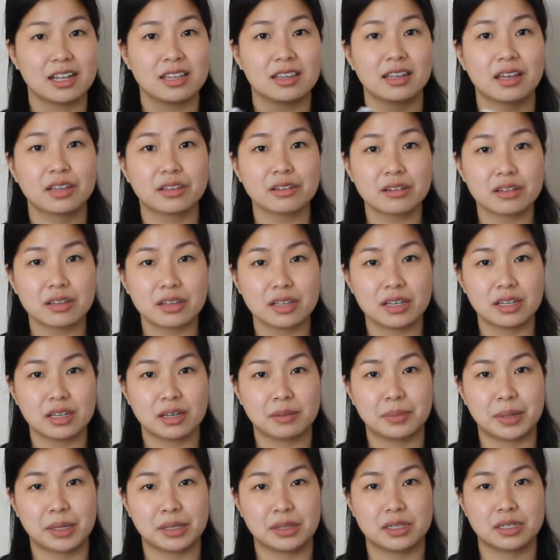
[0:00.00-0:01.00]
Another thing
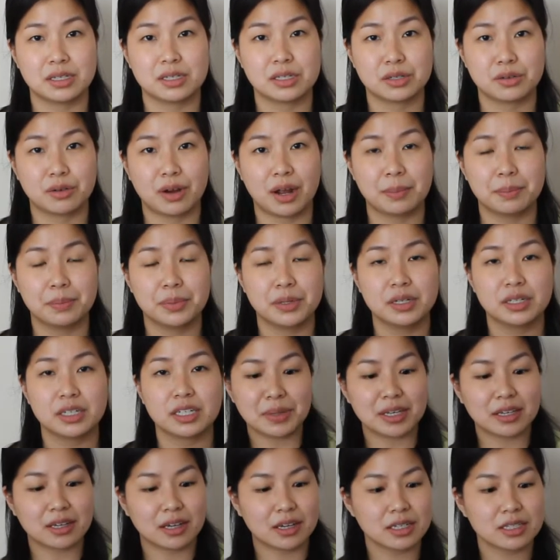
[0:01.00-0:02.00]
about this scrapbook,
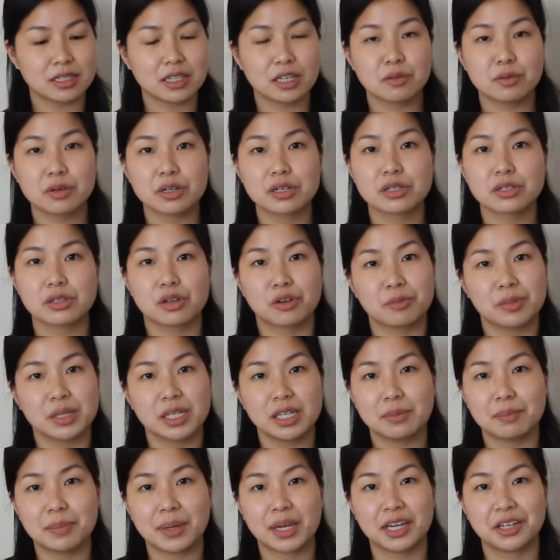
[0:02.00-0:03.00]
because there were so
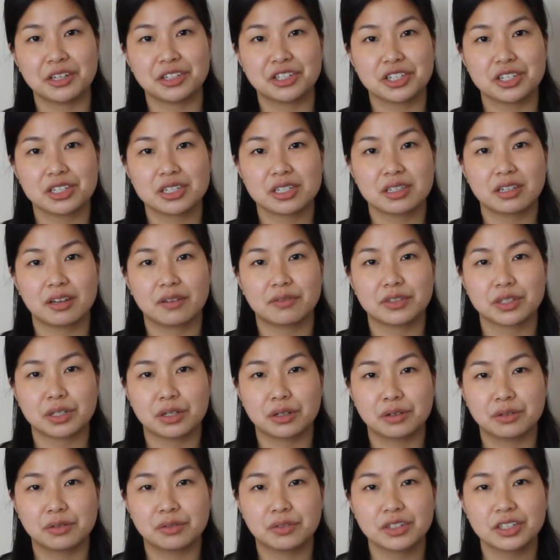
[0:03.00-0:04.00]
many pages left
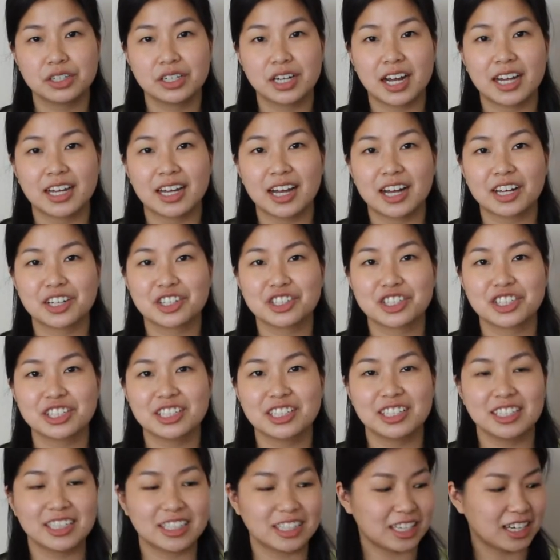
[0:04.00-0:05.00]
over, I
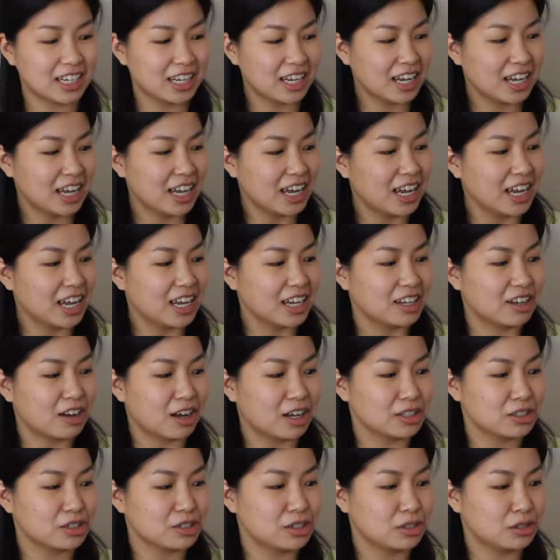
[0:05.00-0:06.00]
actually
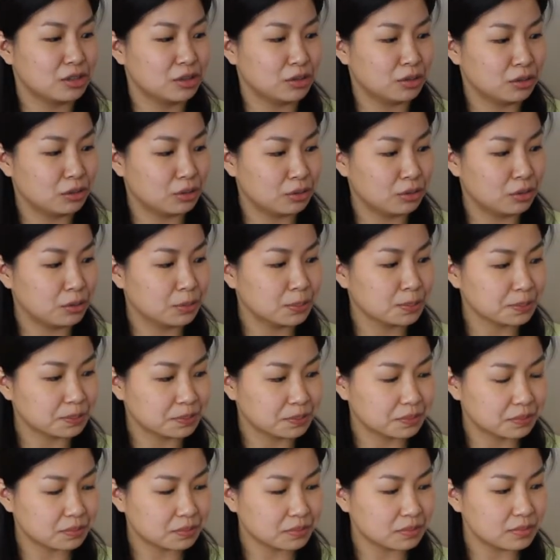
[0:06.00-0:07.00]
got to
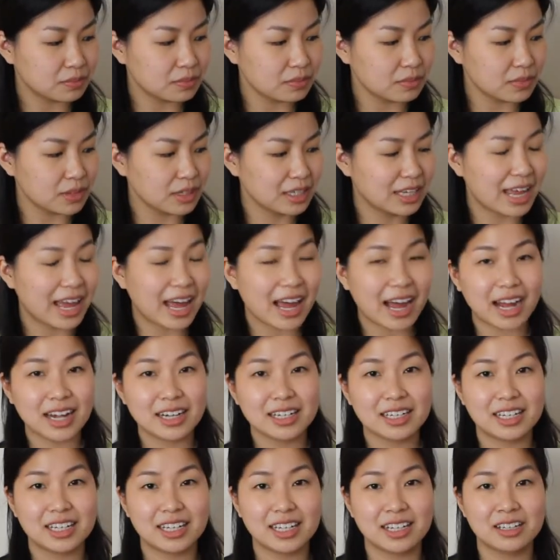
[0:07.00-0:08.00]

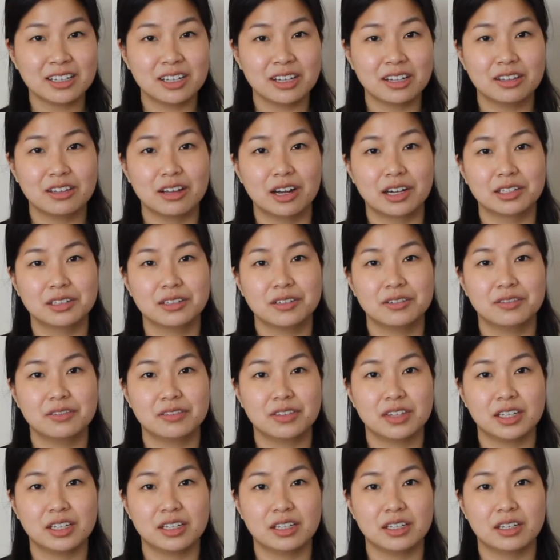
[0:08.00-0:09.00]
add in a lot
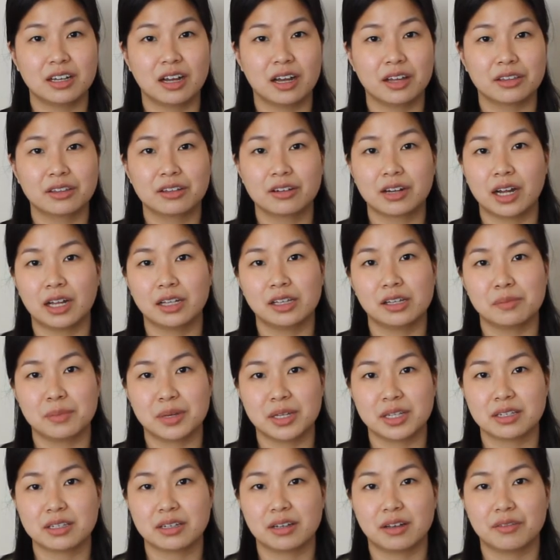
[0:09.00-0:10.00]
of the other
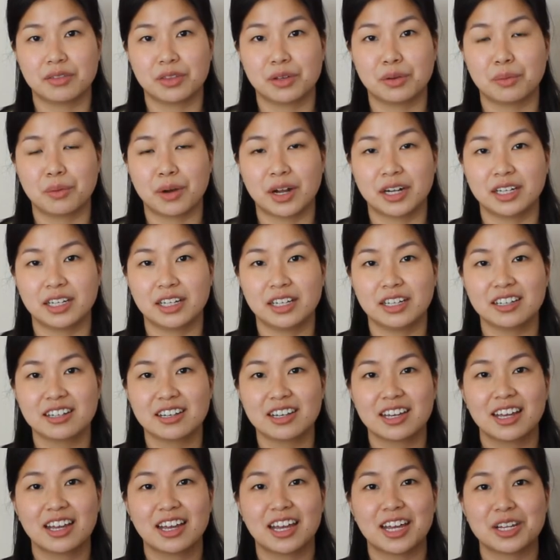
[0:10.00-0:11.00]
elements of the wedding.